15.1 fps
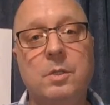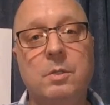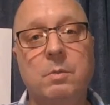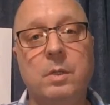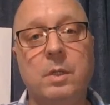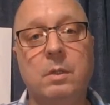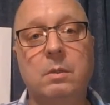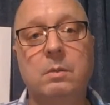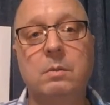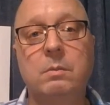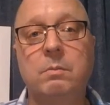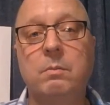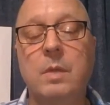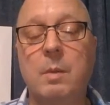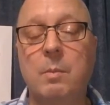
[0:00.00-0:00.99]
as real
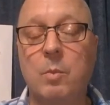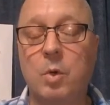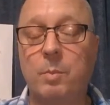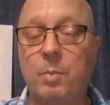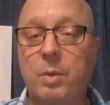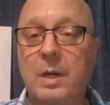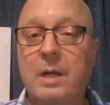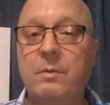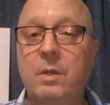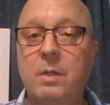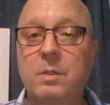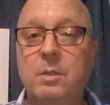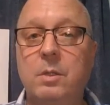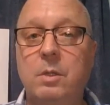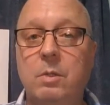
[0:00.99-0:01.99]
and more private and
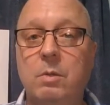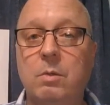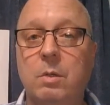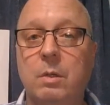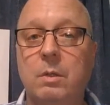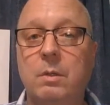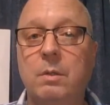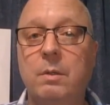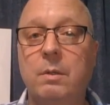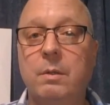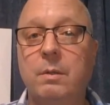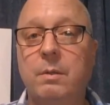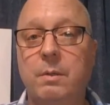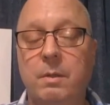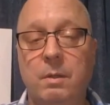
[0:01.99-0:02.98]
secure
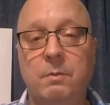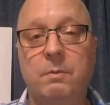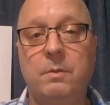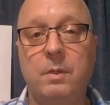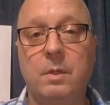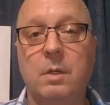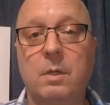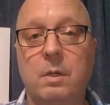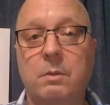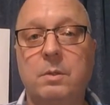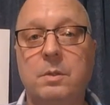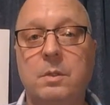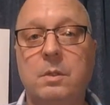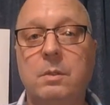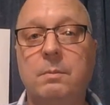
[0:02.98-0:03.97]
than fiat
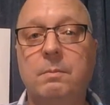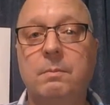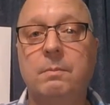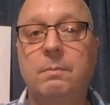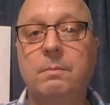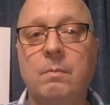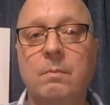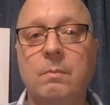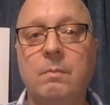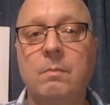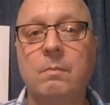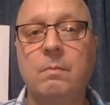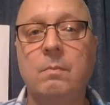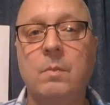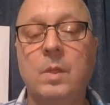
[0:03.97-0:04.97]
currency.
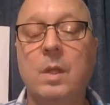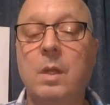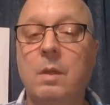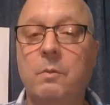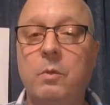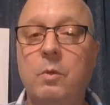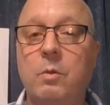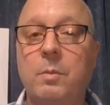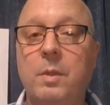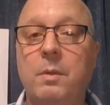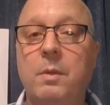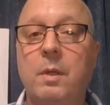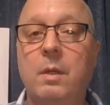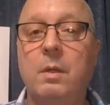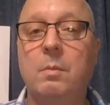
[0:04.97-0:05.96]
And if you have been
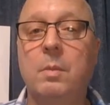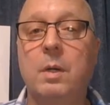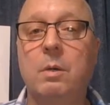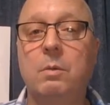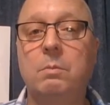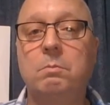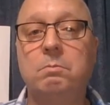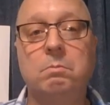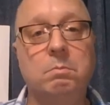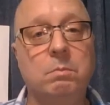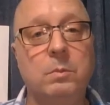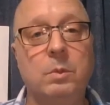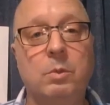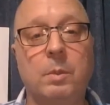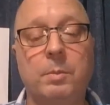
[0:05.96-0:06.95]
thinking about
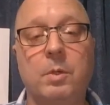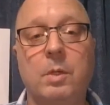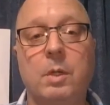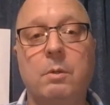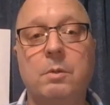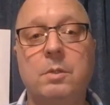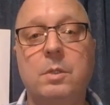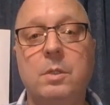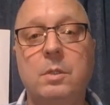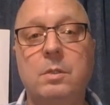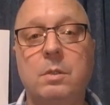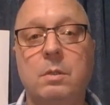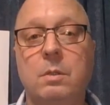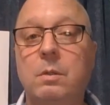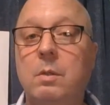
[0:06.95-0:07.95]

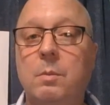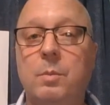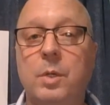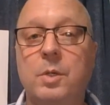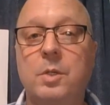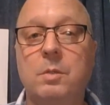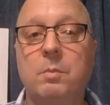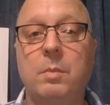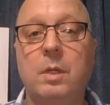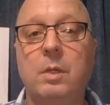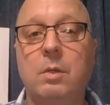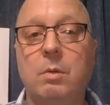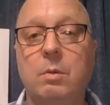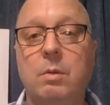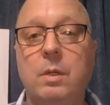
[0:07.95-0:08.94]
cryptocurrencies or purchasing
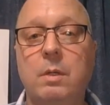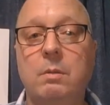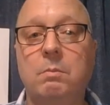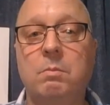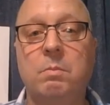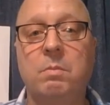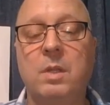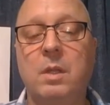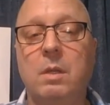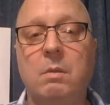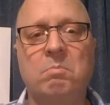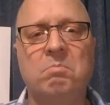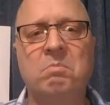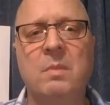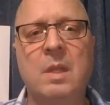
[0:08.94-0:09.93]
Bitcoin and
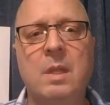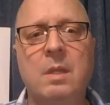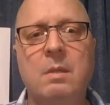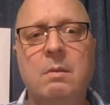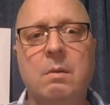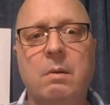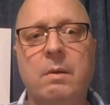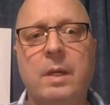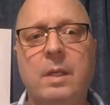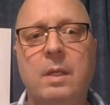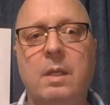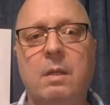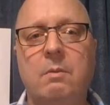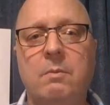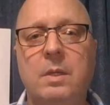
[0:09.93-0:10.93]
thinking, oh, I
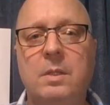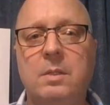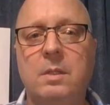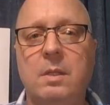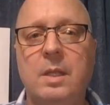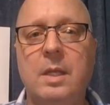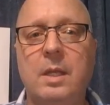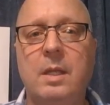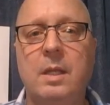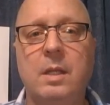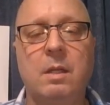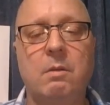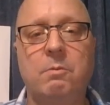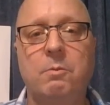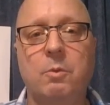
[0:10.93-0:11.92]
can't invest in that, I
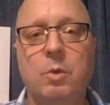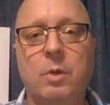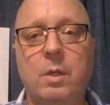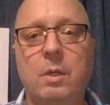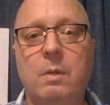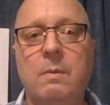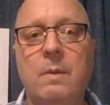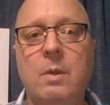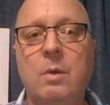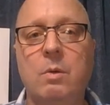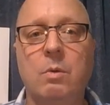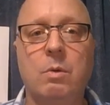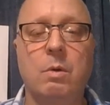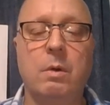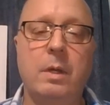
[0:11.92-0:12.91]
can't afford it,
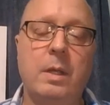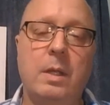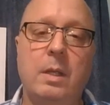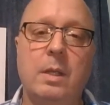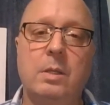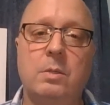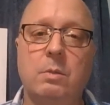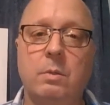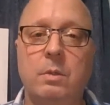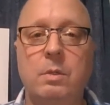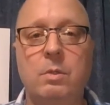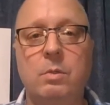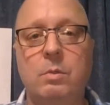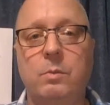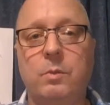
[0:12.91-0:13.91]
or hey, that's only
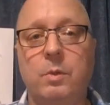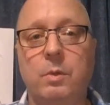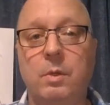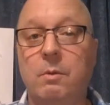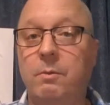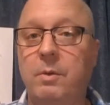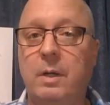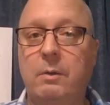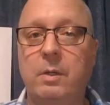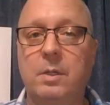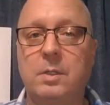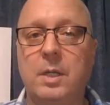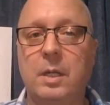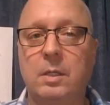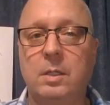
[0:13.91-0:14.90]
used for nefarious
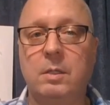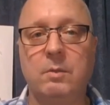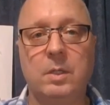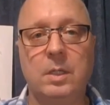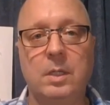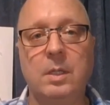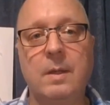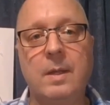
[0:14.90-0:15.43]
activity,